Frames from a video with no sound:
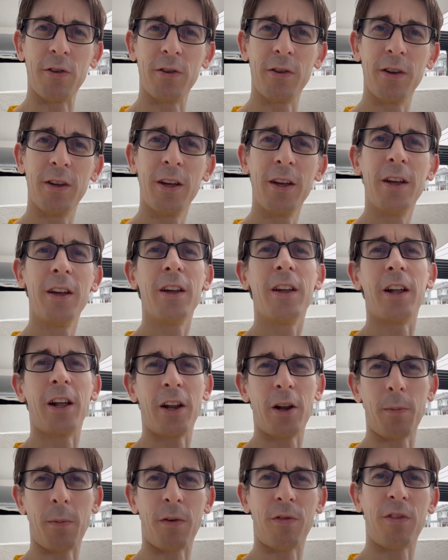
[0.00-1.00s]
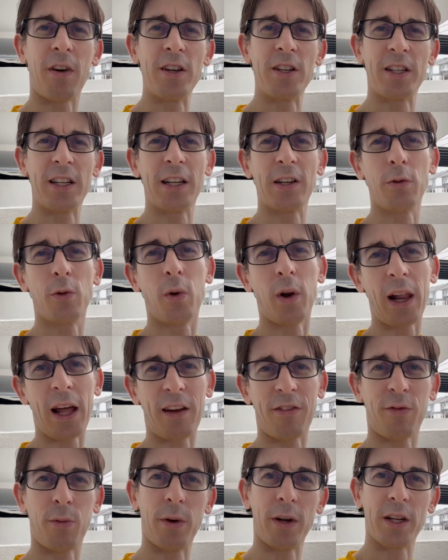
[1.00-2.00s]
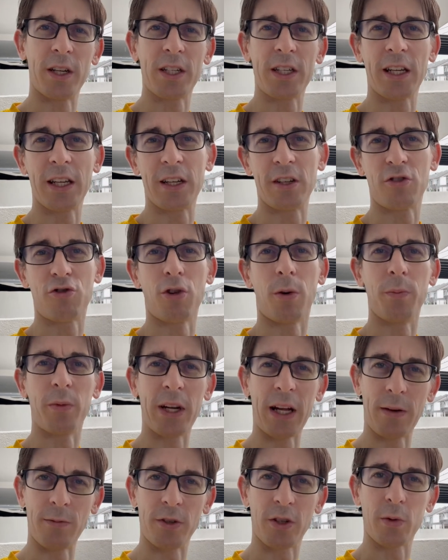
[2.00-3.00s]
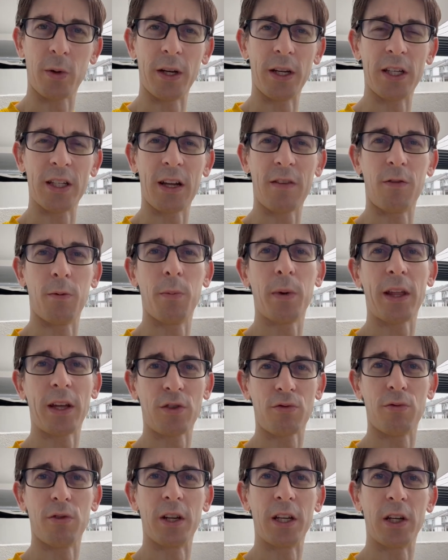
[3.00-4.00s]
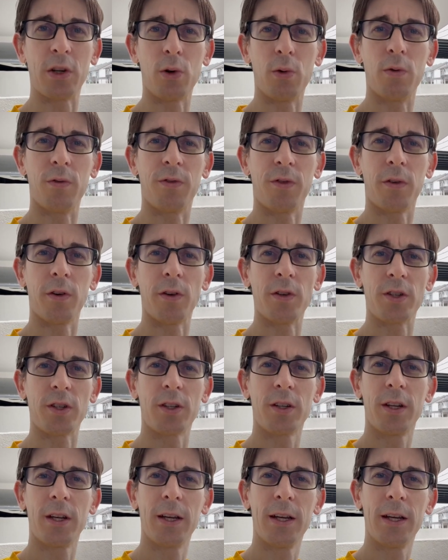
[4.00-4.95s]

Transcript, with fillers: And I know my friends in England will laugh when I say it's dropped down to 27, but that's really cool for us.